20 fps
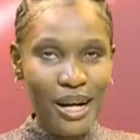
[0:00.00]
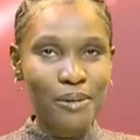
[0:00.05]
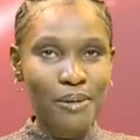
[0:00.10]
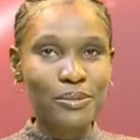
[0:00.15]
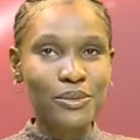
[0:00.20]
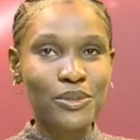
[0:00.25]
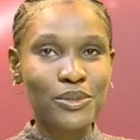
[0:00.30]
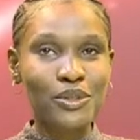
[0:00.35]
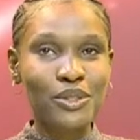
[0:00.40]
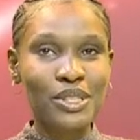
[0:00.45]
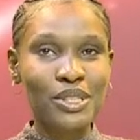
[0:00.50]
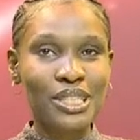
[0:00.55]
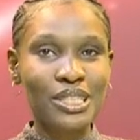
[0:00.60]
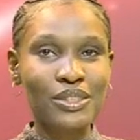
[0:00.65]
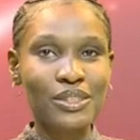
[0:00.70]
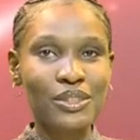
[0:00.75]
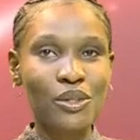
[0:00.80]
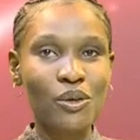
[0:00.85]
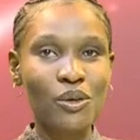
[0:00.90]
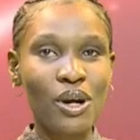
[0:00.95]
absolutely.
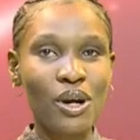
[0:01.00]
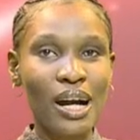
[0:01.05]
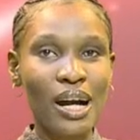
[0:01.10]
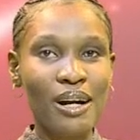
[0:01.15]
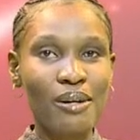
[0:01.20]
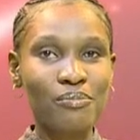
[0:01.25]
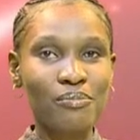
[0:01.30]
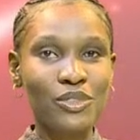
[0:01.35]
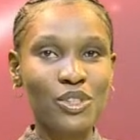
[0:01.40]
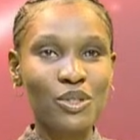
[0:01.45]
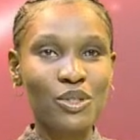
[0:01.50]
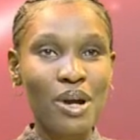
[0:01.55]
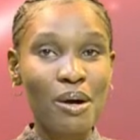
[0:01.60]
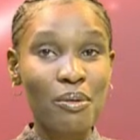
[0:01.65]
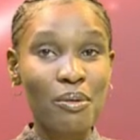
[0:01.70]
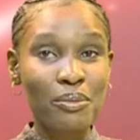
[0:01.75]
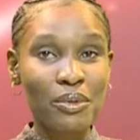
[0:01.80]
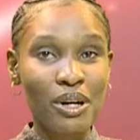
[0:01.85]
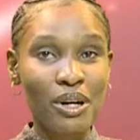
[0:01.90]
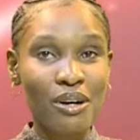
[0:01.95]
Yeah. So yeah. Um, to
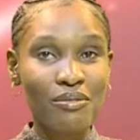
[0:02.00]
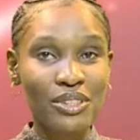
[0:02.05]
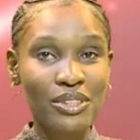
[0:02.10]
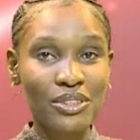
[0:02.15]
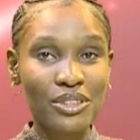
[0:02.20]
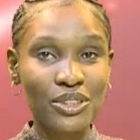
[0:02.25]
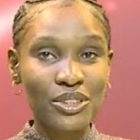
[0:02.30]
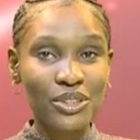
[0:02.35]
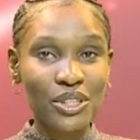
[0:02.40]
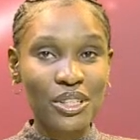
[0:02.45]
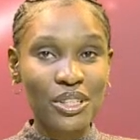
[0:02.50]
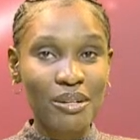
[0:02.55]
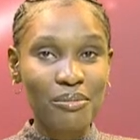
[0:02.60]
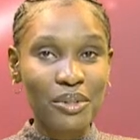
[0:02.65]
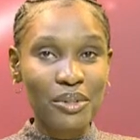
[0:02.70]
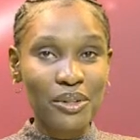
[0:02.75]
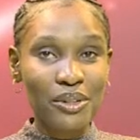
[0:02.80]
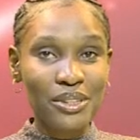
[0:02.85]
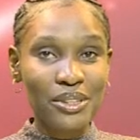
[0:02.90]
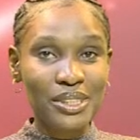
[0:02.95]
wrap up the conversation now,
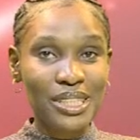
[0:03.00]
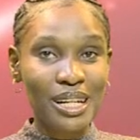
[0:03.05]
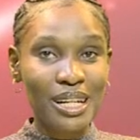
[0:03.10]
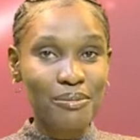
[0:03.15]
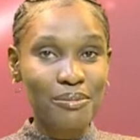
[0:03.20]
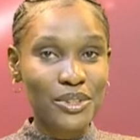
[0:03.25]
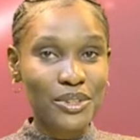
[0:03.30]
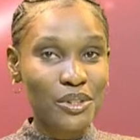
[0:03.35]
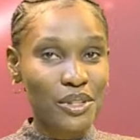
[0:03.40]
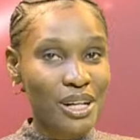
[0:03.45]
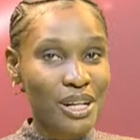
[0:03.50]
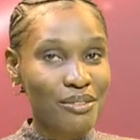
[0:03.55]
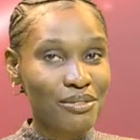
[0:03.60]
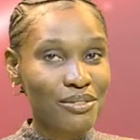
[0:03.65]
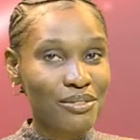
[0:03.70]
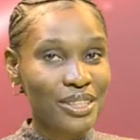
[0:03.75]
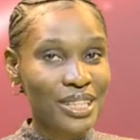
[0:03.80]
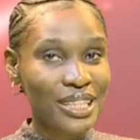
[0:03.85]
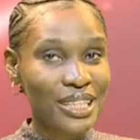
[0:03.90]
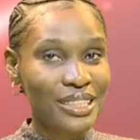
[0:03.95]
because time is not our
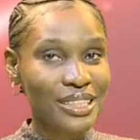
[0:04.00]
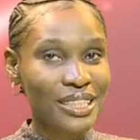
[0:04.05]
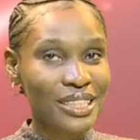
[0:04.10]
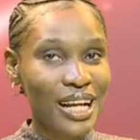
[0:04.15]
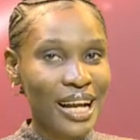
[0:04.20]
friend,